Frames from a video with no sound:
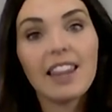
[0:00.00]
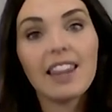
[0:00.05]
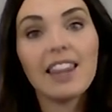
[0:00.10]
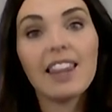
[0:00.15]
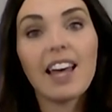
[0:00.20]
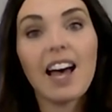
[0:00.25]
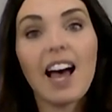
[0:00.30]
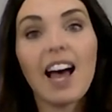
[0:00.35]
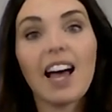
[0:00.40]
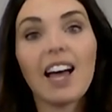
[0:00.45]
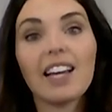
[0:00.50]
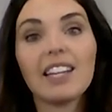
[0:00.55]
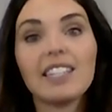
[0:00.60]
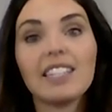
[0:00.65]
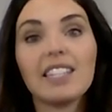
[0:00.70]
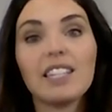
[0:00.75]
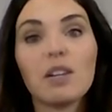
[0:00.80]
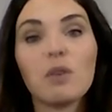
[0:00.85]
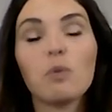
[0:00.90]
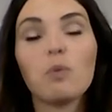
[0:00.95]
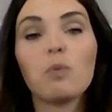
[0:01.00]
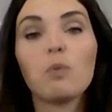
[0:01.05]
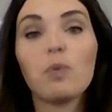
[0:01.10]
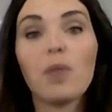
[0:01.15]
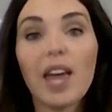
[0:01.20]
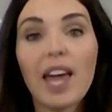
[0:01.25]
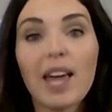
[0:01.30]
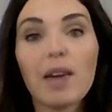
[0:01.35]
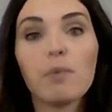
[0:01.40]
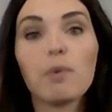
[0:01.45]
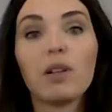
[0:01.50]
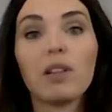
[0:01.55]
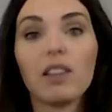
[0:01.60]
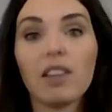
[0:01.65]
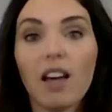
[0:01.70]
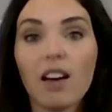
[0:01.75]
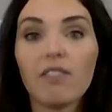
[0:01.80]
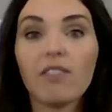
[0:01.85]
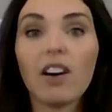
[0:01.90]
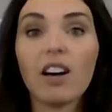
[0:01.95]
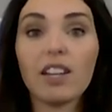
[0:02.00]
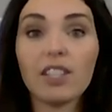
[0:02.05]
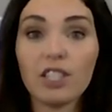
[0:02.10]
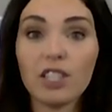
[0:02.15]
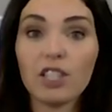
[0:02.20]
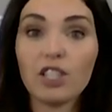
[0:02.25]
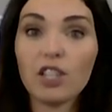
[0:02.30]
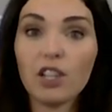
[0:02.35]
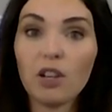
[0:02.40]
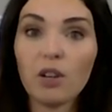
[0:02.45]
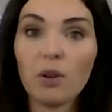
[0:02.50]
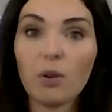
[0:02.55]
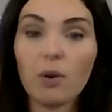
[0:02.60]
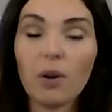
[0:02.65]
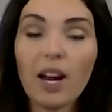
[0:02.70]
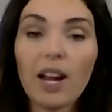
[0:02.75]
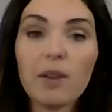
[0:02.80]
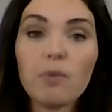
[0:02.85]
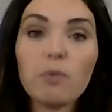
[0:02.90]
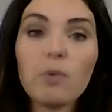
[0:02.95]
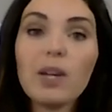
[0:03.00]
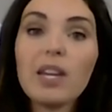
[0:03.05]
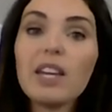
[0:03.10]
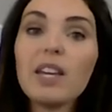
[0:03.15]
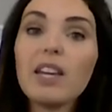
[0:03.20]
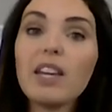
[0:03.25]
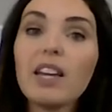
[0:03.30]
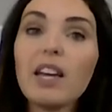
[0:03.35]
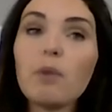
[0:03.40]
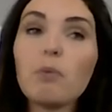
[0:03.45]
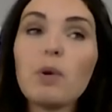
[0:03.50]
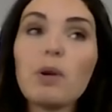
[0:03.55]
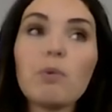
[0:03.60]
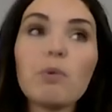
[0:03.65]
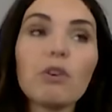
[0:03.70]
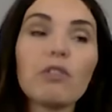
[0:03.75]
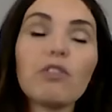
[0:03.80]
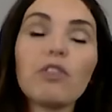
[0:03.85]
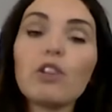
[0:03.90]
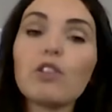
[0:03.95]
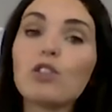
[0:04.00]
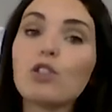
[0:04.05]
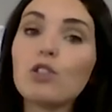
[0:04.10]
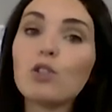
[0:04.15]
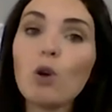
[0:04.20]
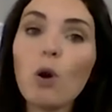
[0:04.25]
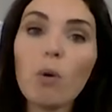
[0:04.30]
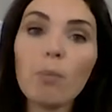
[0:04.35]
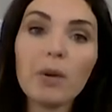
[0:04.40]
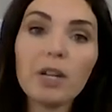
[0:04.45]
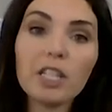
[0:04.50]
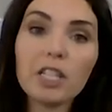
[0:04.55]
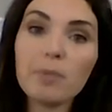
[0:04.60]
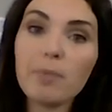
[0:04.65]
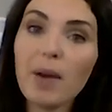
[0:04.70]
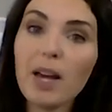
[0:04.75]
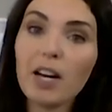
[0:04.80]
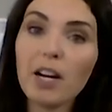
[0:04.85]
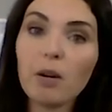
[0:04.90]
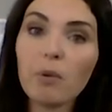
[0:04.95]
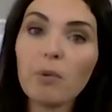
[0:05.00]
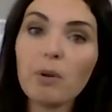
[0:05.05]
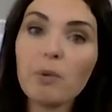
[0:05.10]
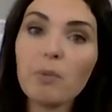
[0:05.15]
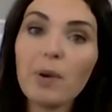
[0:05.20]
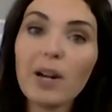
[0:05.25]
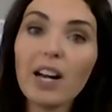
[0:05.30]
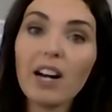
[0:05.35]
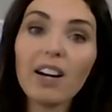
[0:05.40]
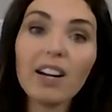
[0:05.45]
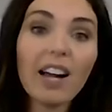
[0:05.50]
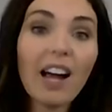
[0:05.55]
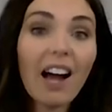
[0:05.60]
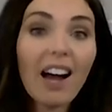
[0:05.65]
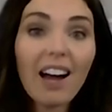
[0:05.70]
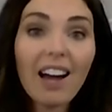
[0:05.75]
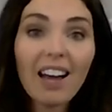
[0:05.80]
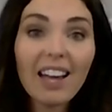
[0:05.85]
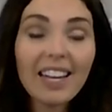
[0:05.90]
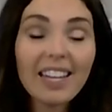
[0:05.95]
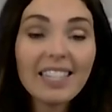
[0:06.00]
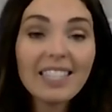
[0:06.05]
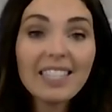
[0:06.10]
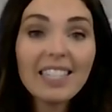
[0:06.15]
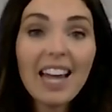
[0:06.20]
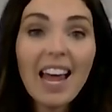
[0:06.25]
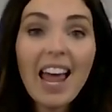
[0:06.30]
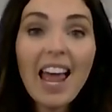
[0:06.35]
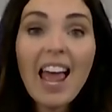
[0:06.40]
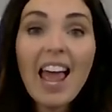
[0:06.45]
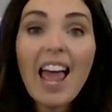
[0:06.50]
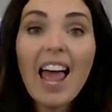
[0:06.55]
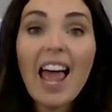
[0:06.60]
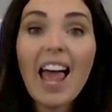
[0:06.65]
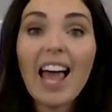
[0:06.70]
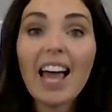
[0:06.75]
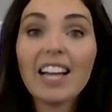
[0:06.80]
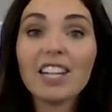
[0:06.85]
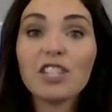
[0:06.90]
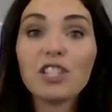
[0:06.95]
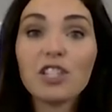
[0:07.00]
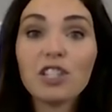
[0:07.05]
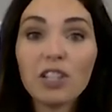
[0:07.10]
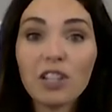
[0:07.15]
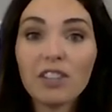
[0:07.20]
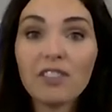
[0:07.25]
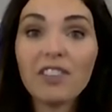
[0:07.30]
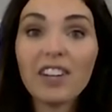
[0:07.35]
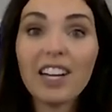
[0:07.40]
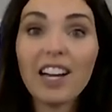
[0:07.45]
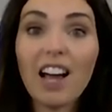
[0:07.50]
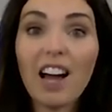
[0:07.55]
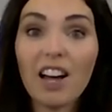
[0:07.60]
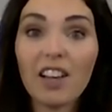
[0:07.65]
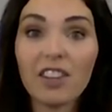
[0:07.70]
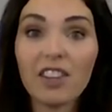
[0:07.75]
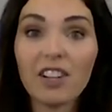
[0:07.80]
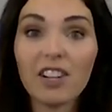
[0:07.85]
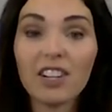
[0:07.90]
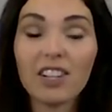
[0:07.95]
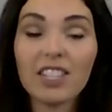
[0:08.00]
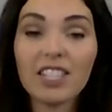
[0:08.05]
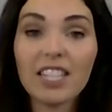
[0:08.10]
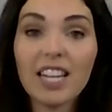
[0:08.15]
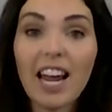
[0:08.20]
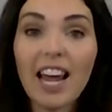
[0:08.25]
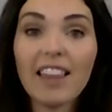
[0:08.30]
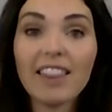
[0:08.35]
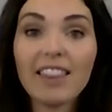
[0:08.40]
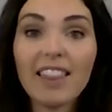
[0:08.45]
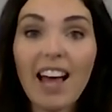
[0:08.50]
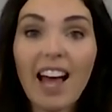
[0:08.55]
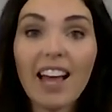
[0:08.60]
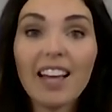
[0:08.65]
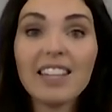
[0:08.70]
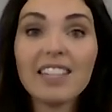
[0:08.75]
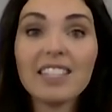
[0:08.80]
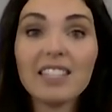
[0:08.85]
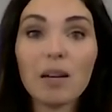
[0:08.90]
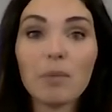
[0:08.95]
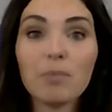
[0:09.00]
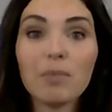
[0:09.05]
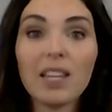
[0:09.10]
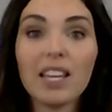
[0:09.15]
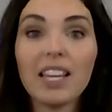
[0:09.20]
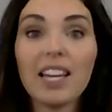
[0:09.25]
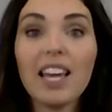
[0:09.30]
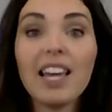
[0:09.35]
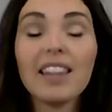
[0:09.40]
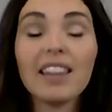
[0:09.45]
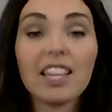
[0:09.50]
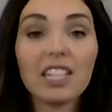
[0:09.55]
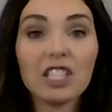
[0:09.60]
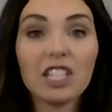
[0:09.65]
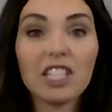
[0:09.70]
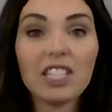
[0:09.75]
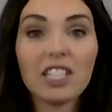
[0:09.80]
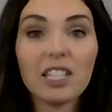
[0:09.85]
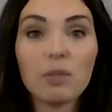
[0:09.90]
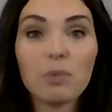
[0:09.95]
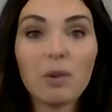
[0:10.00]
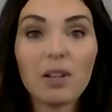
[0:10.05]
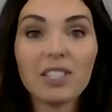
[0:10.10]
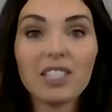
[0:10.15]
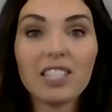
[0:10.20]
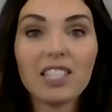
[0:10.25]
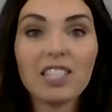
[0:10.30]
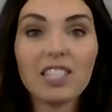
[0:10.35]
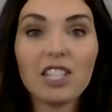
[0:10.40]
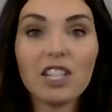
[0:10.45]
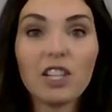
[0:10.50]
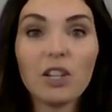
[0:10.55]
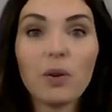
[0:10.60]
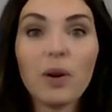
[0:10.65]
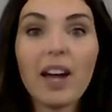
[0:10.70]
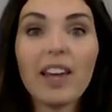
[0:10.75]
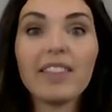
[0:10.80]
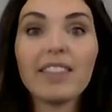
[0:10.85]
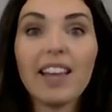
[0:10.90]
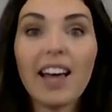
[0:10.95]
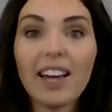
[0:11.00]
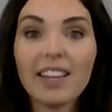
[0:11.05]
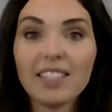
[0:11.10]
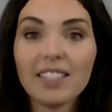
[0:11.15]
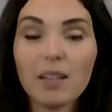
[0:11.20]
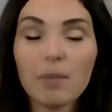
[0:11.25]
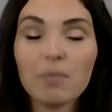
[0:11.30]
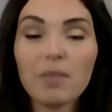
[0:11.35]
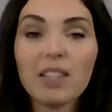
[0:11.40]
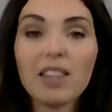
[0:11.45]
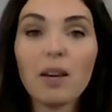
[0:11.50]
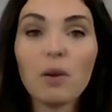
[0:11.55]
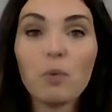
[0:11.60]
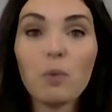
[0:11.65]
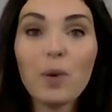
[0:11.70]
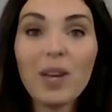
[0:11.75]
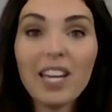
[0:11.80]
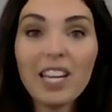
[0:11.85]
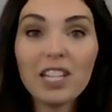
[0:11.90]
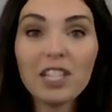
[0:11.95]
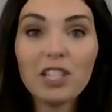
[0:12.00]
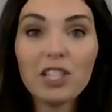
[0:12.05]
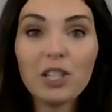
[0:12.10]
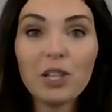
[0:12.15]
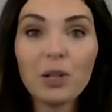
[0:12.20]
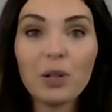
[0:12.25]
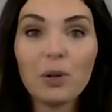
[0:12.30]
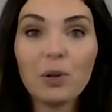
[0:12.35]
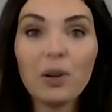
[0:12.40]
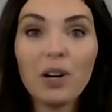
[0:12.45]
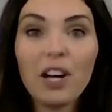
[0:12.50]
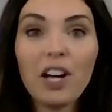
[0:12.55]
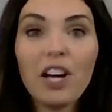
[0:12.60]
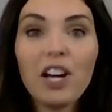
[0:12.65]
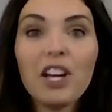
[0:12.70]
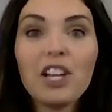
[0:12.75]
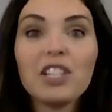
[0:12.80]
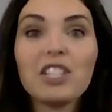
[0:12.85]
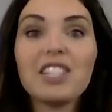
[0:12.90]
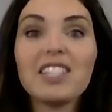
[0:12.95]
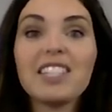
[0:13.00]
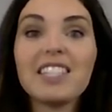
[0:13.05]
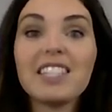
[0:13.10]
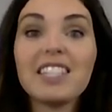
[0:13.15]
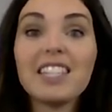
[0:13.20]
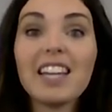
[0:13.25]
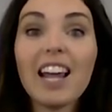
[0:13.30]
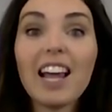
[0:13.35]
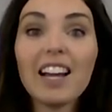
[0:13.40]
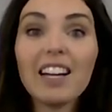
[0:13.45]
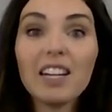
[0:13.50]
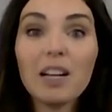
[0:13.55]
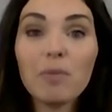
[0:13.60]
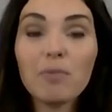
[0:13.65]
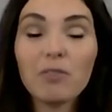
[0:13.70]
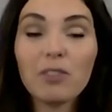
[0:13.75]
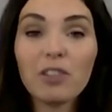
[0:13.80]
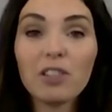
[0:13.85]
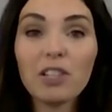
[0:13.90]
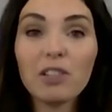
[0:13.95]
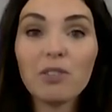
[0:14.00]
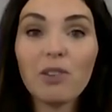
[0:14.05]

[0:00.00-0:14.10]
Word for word: that they will love us too, and we we will feel so much better when we are kind and serving others. And that is something that Jesus wants us to do, and that is something that we can do to stand up for the